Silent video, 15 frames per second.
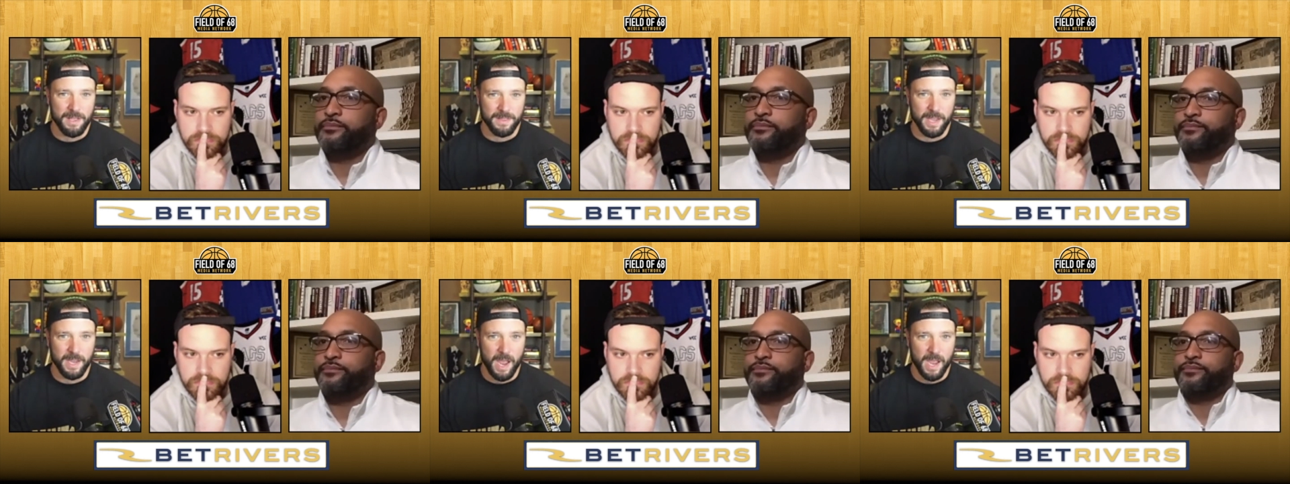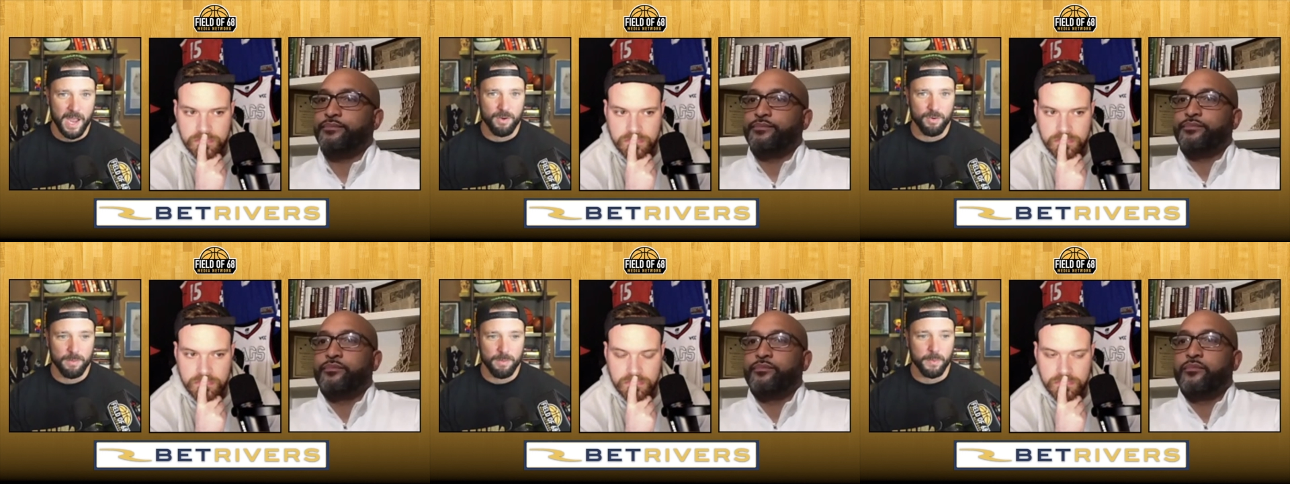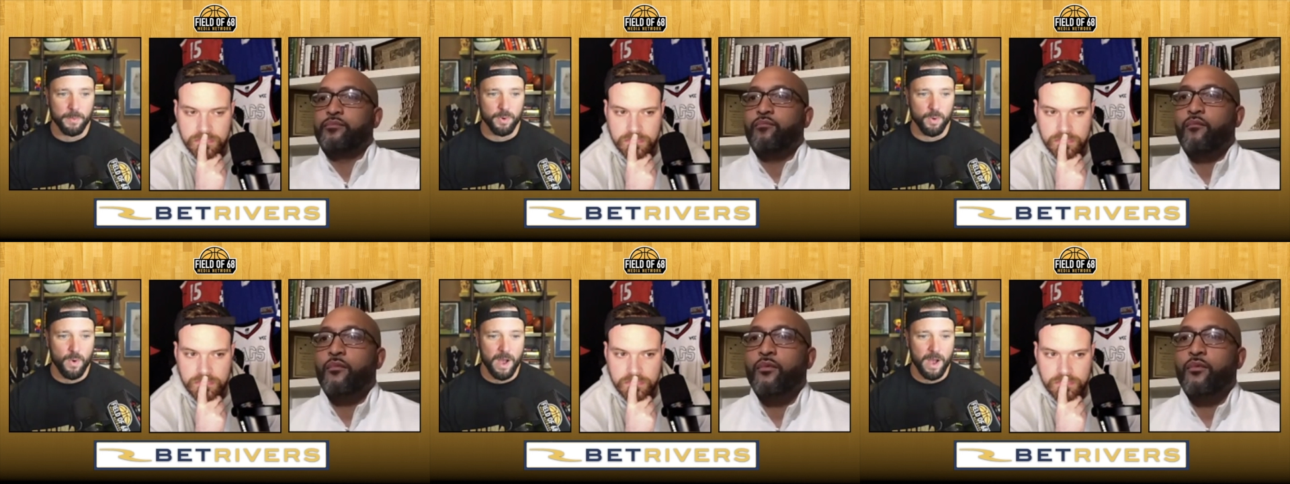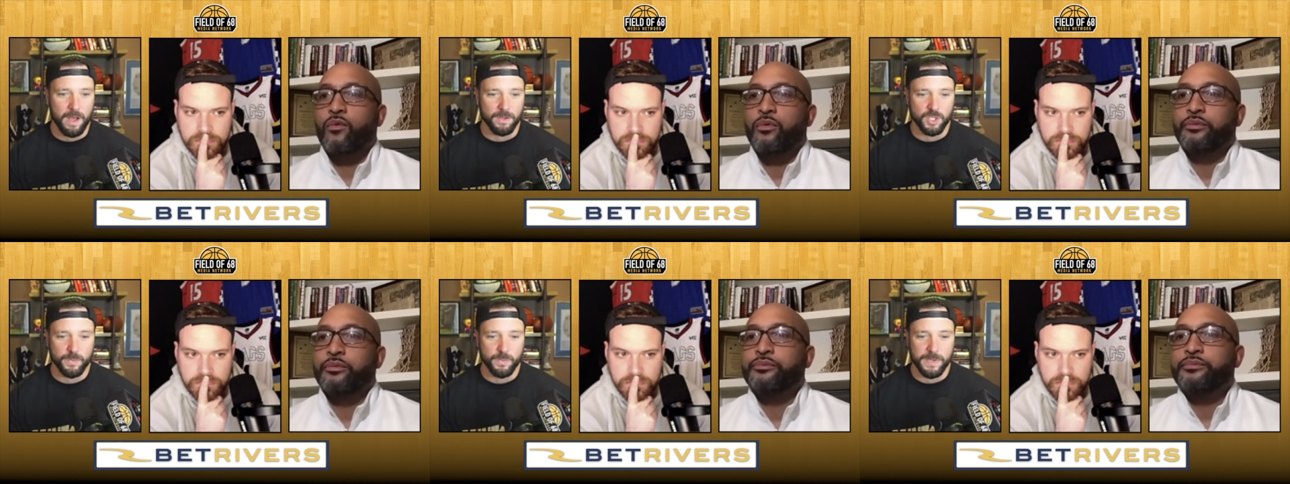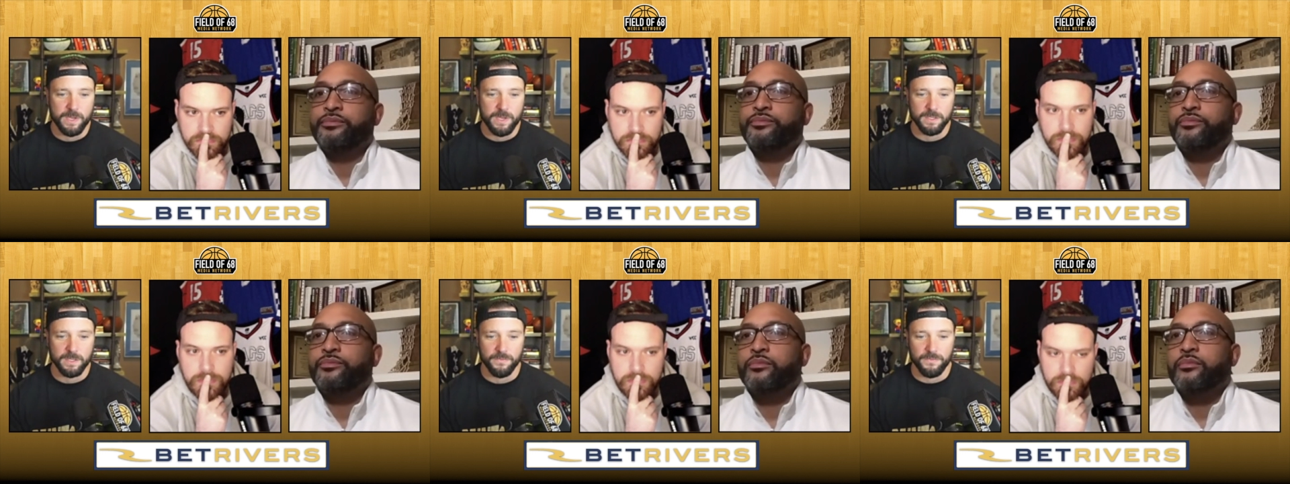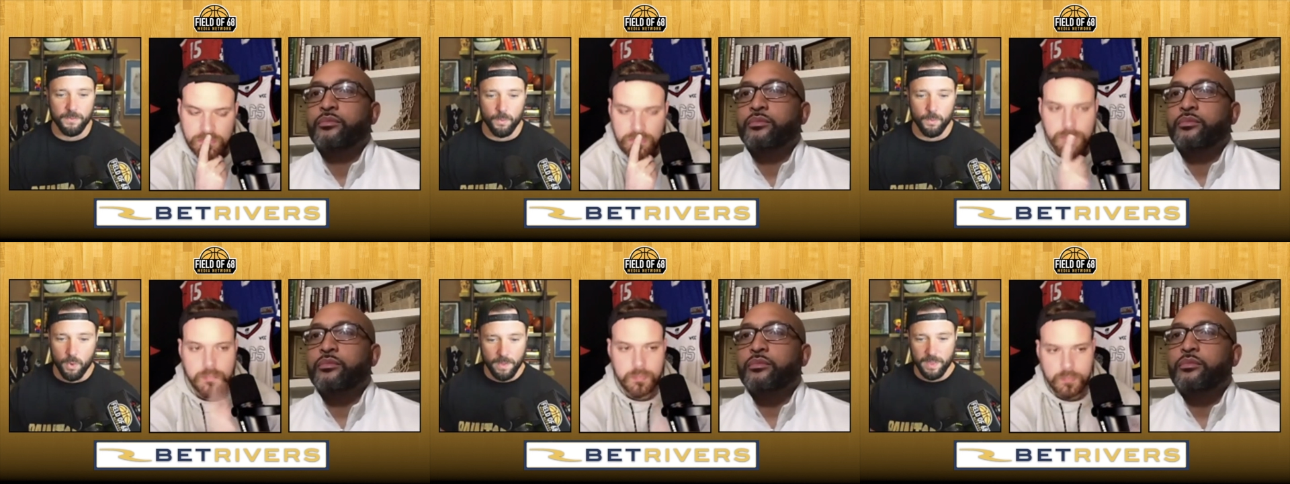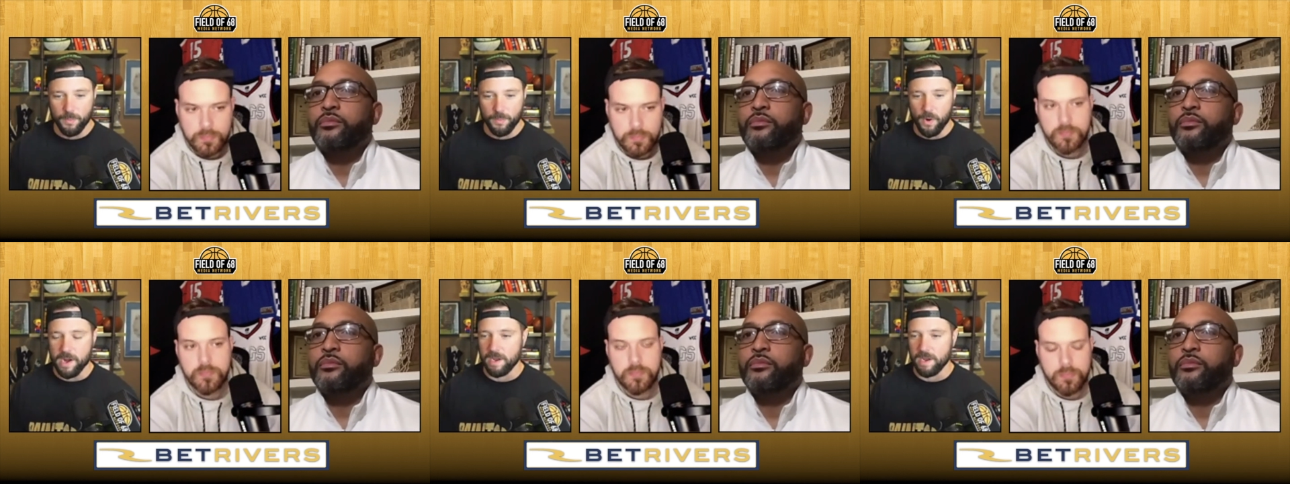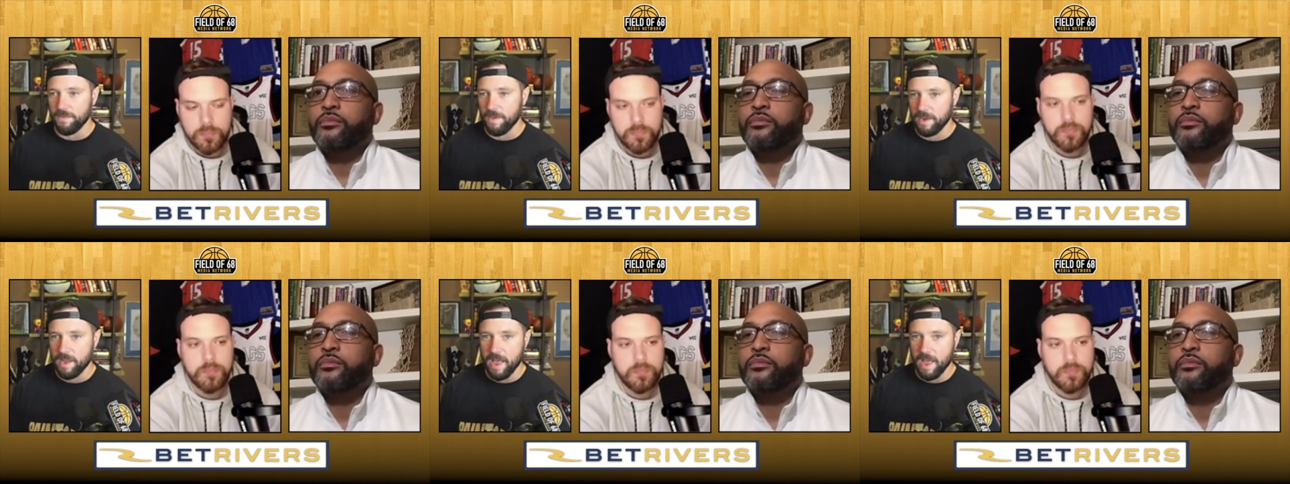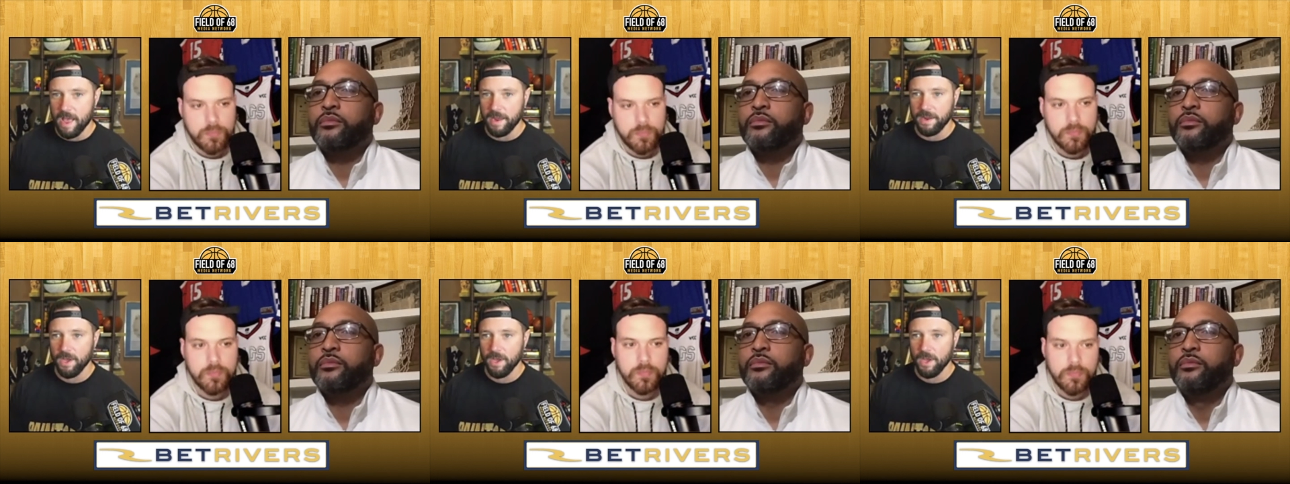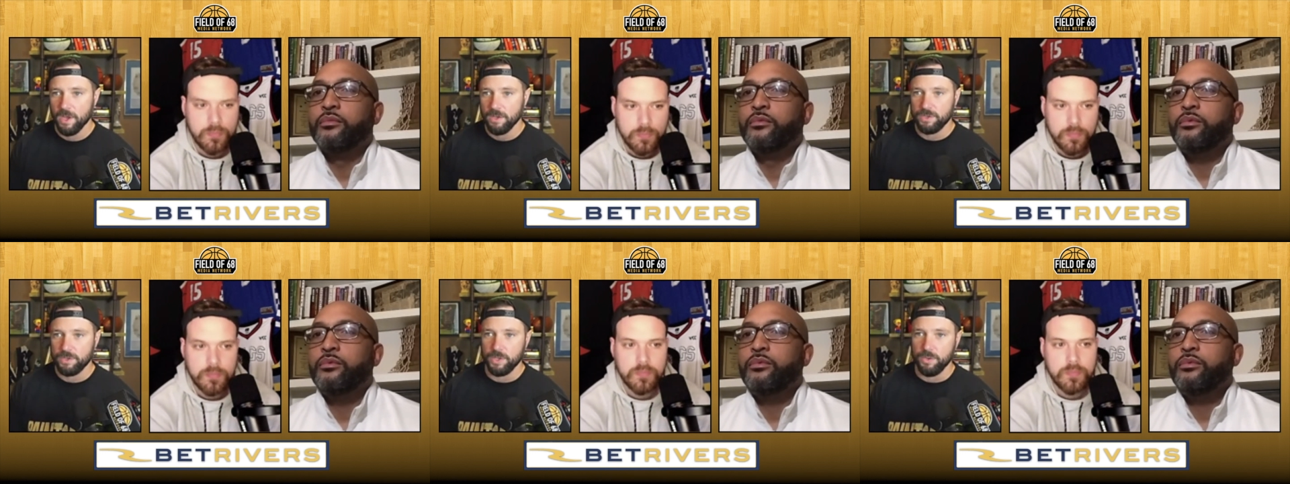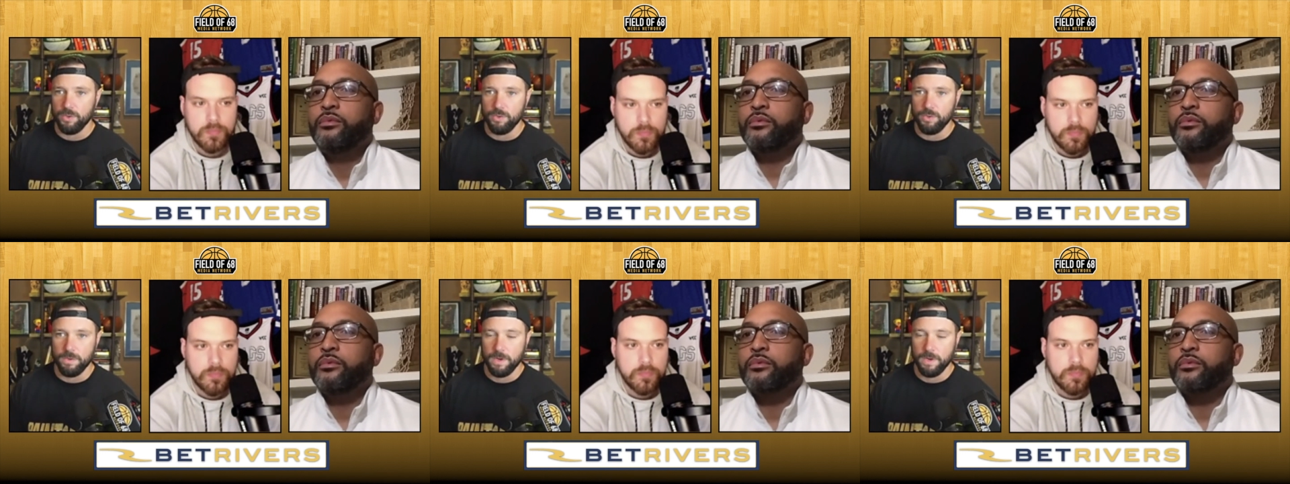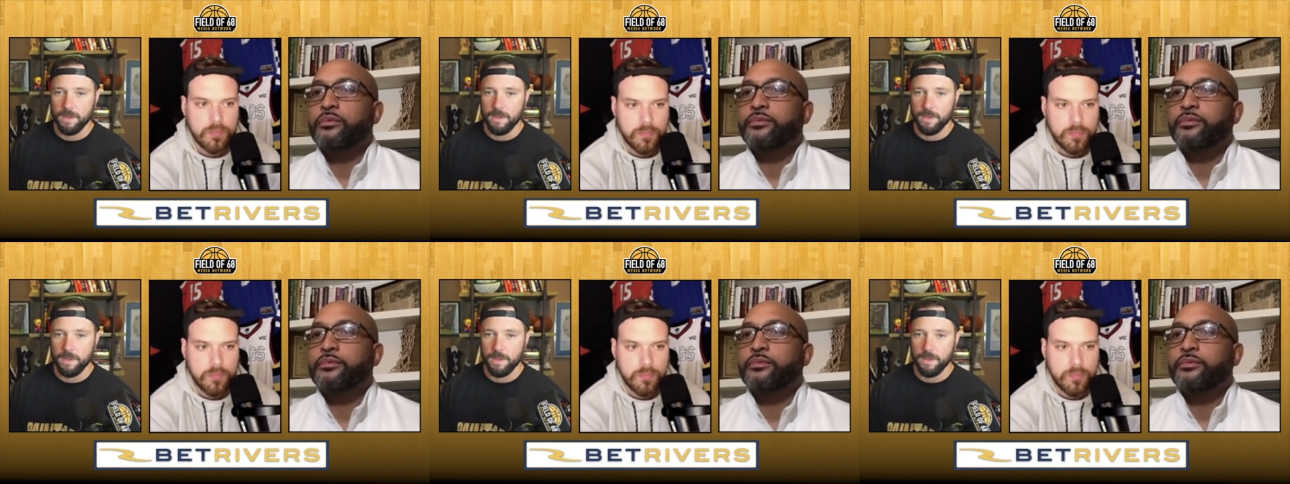Speaker 1: like I can remember in a while, just because of one, the breakout that he had, two,